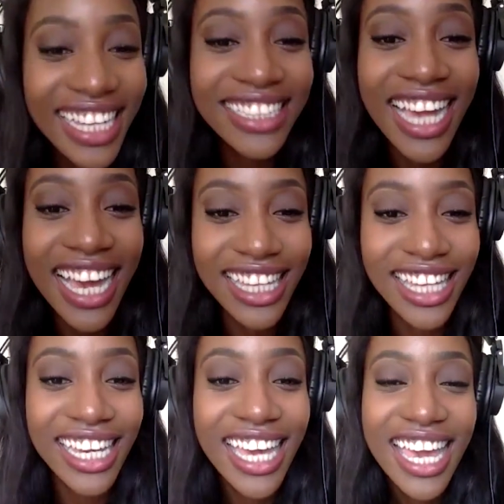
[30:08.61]

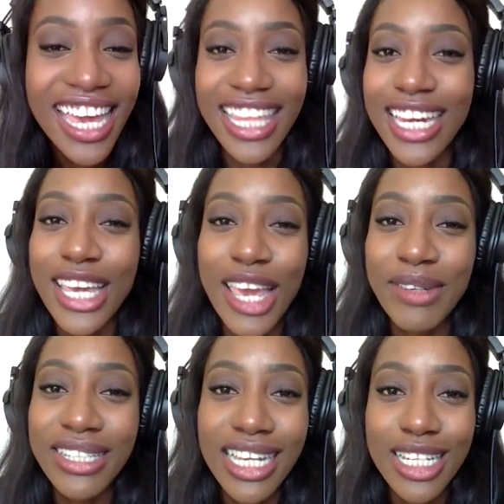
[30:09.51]
exactly. And then he
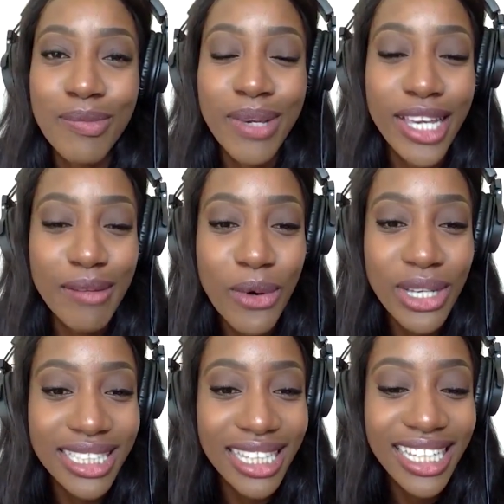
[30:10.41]
came and said, speaking
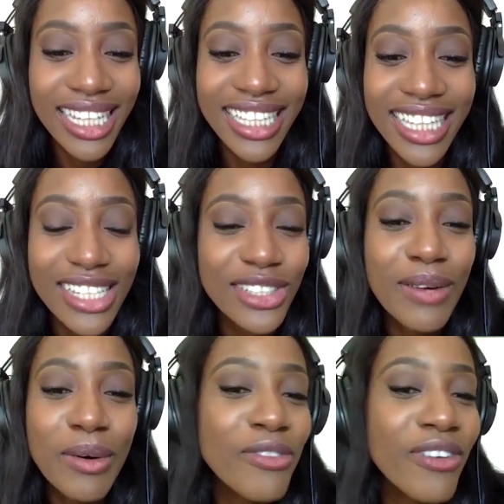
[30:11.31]
moistly, like the
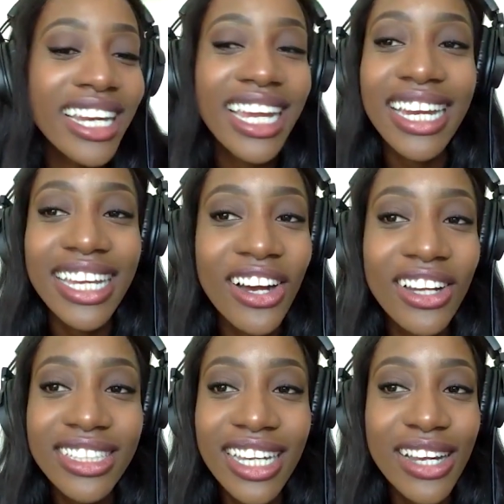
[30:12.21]
internet will find any
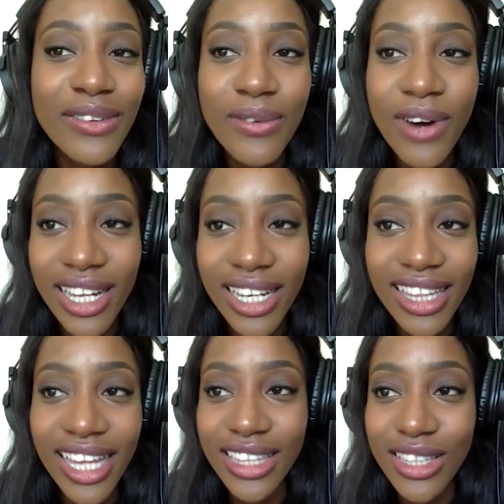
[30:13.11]
content and run.
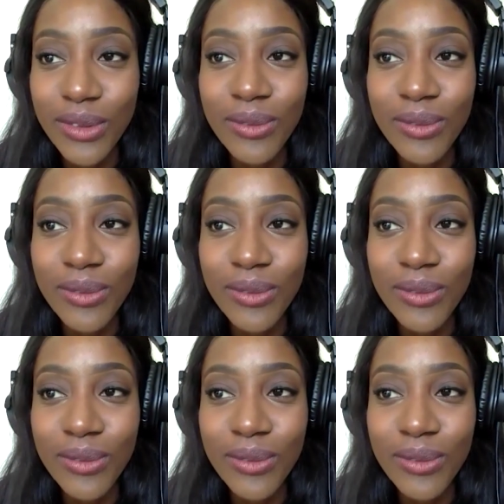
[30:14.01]
Like they're it,